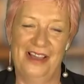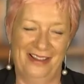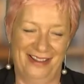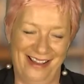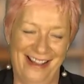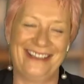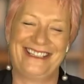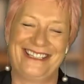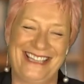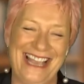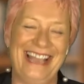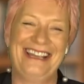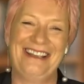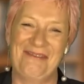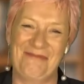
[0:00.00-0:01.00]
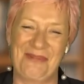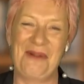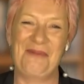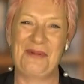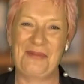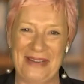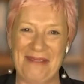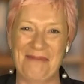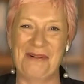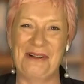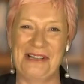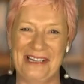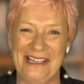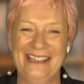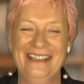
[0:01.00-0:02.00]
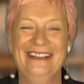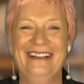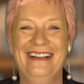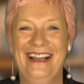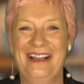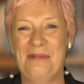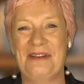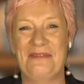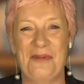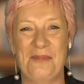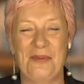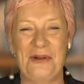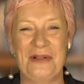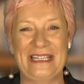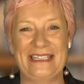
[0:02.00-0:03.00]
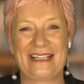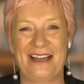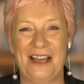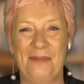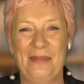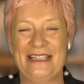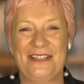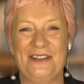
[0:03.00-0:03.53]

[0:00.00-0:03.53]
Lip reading: I'd say you probably were a bit of a boys' club, as